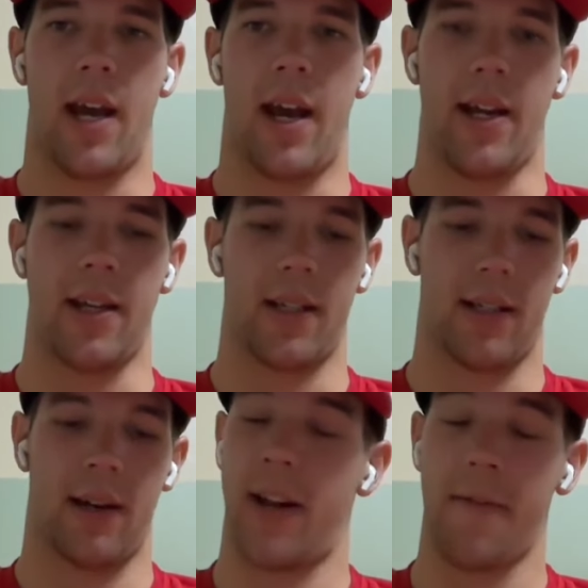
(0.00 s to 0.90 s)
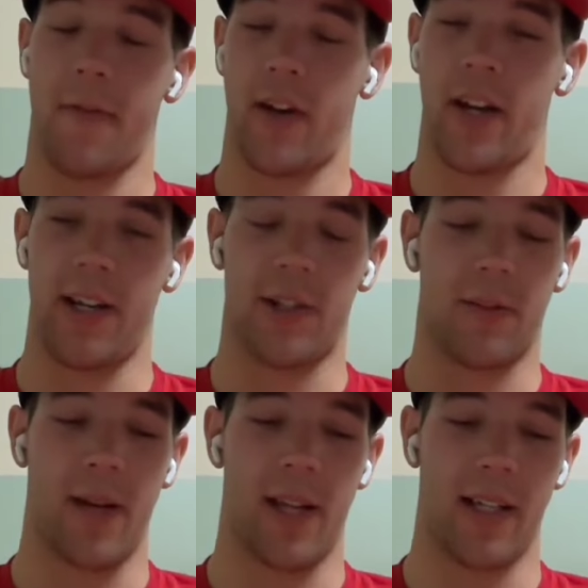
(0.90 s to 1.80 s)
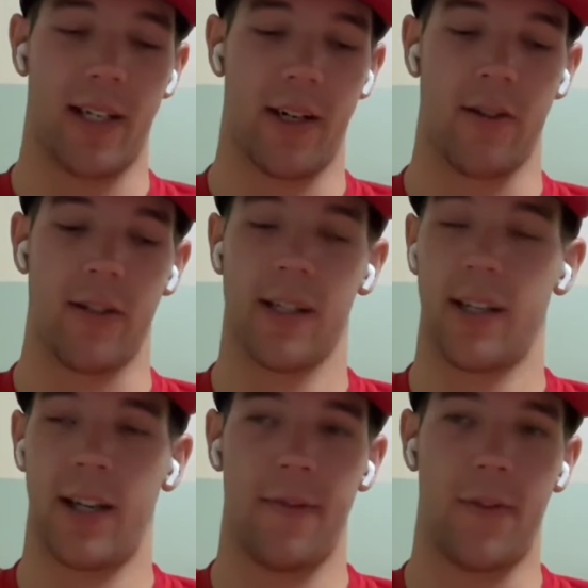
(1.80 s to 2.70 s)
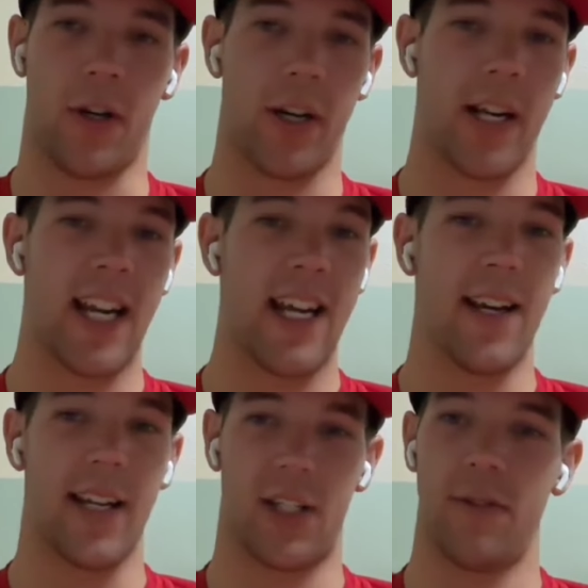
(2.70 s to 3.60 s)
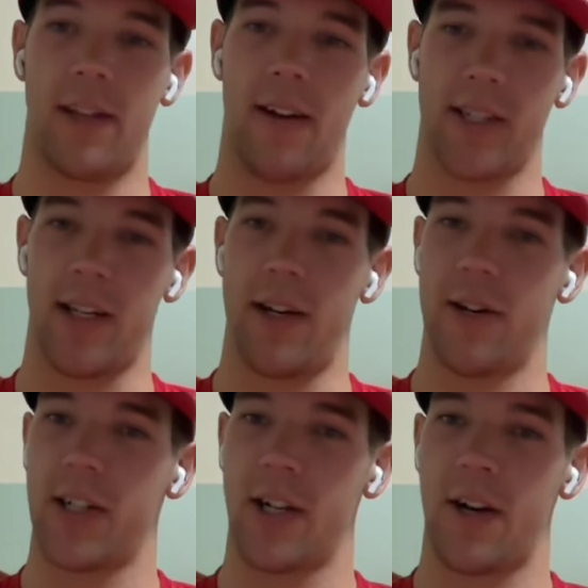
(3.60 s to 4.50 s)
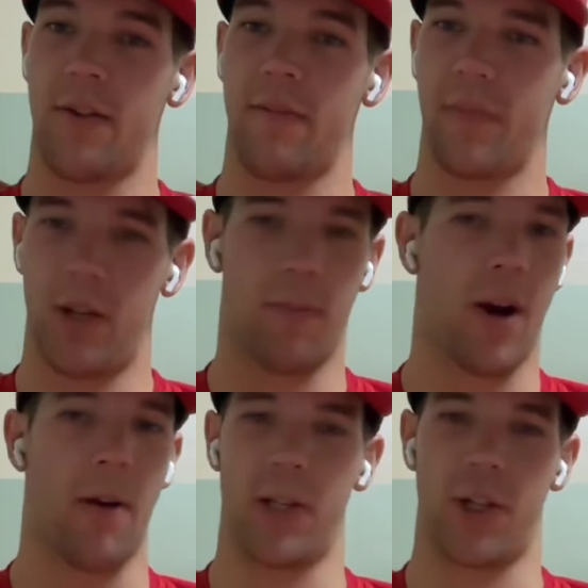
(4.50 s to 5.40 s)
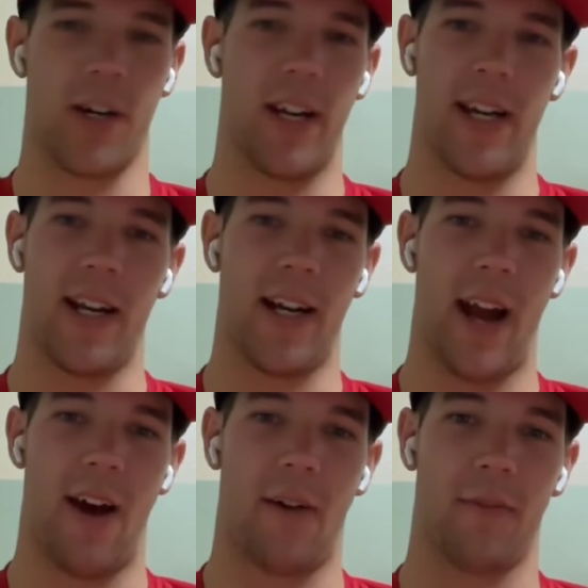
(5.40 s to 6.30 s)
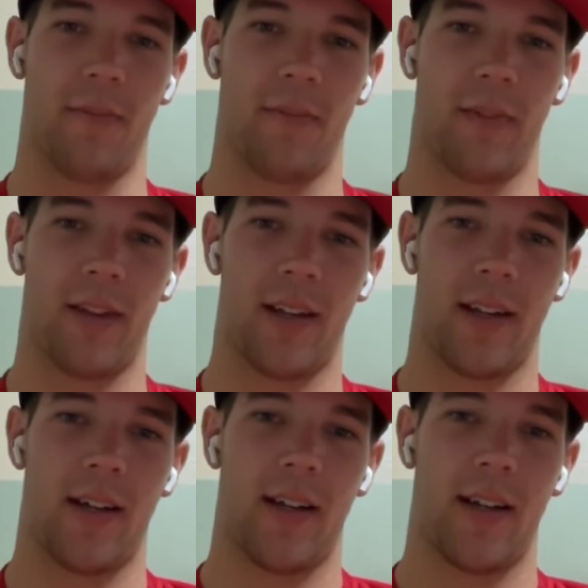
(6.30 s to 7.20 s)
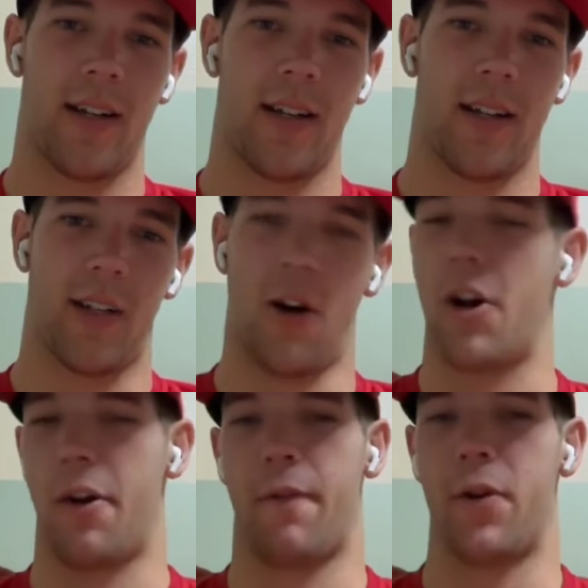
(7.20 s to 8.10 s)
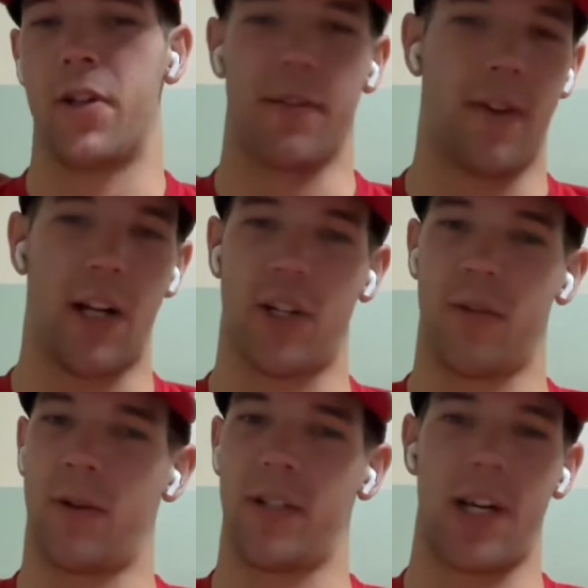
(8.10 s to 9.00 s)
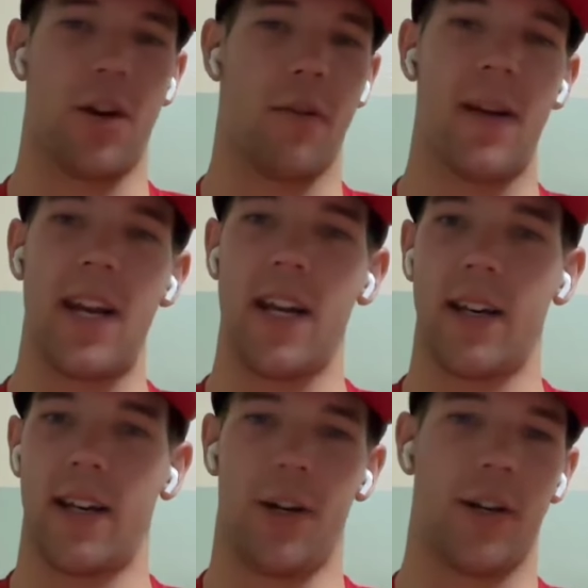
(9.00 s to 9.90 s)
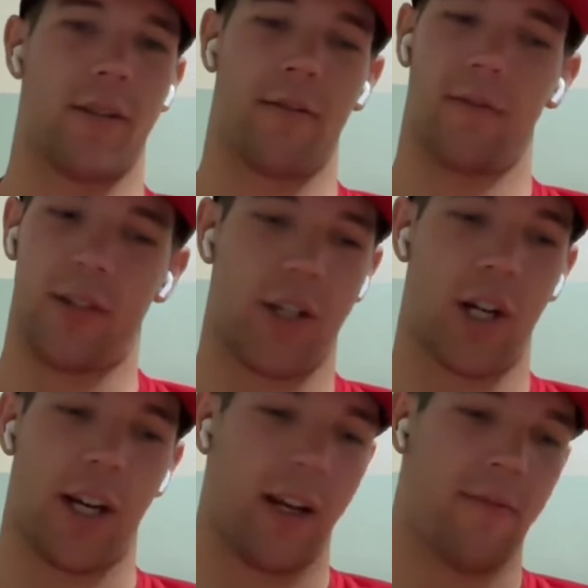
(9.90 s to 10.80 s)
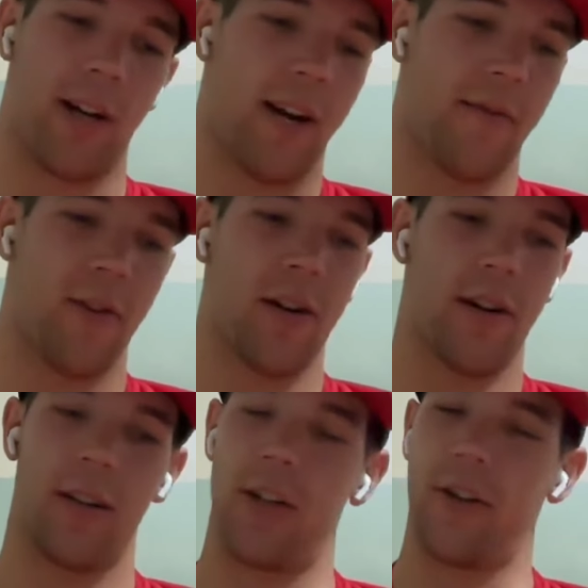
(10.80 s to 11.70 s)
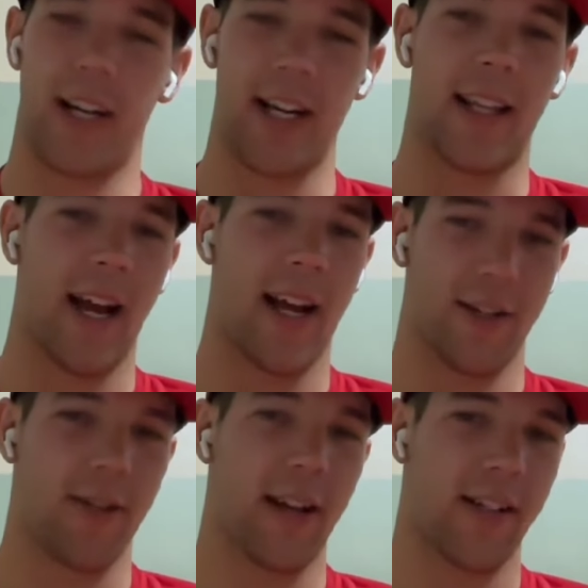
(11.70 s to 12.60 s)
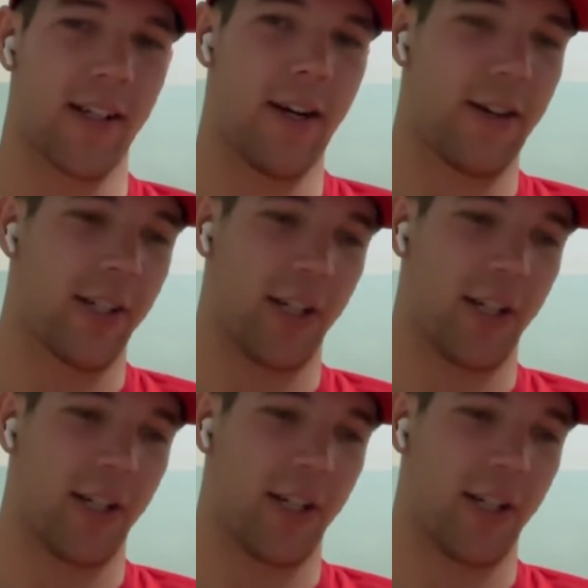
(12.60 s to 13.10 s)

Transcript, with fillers: and I'll never forget. He told me this. He goes, "If you couldn't eat it two thousand years ago, you probably shouldn't eat it now. Hmm. So all your fruits and vegetables and your meat and your chicken, whatever, you could eat that 2000